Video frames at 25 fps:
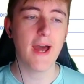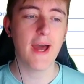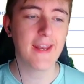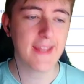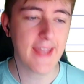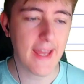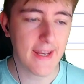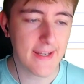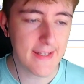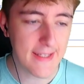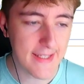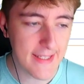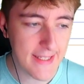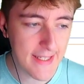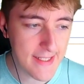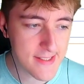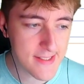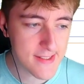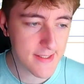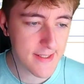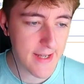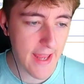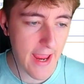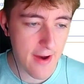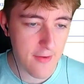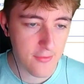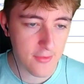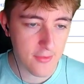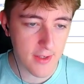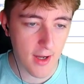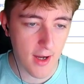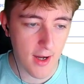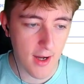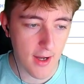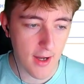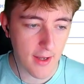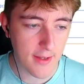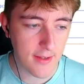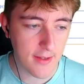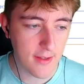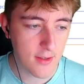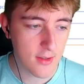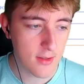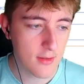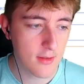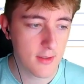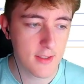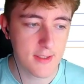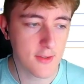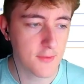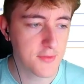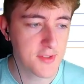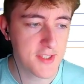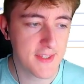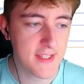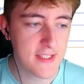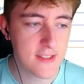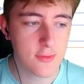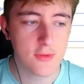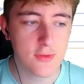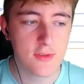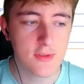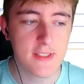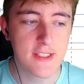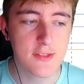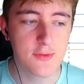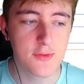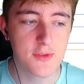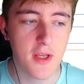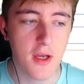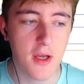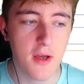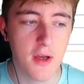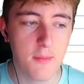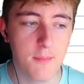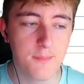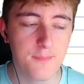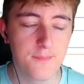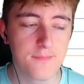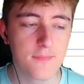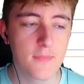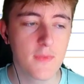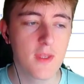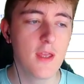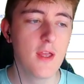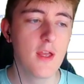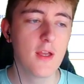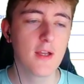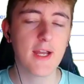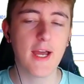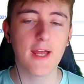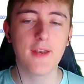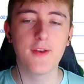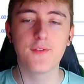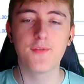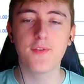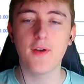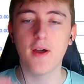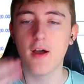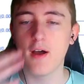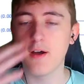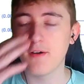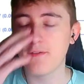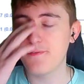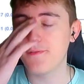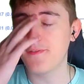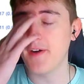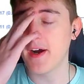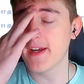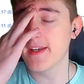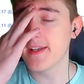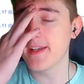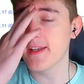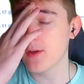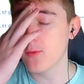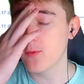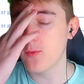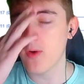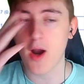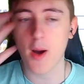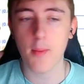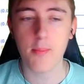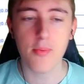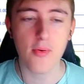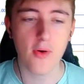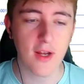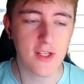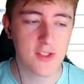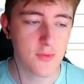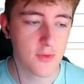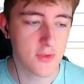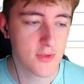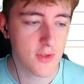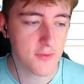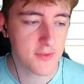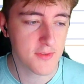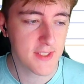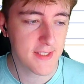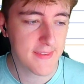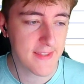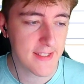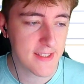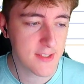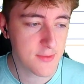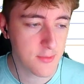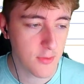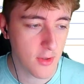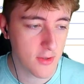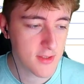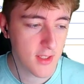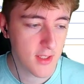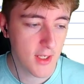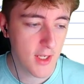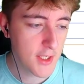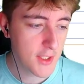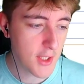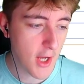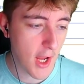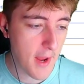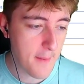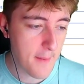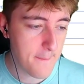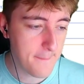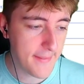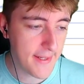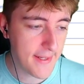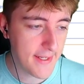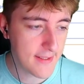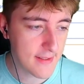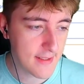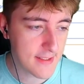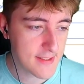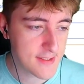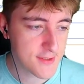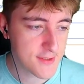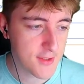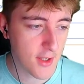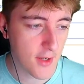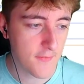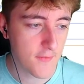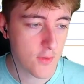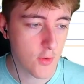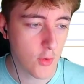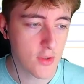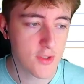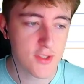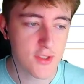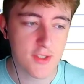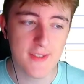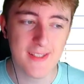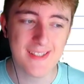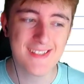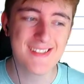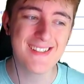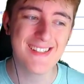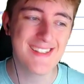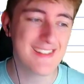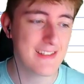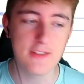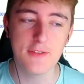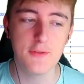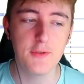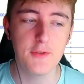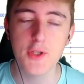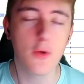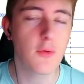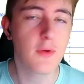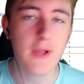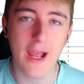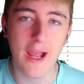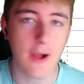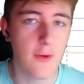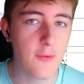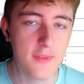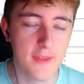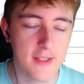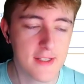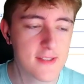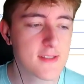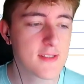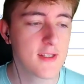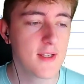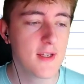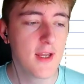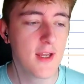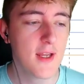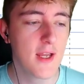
And again, each and every high, because obviously this was kind of finding where our price was. Obviously, this was immediately starting the coin. So this, you don't count this.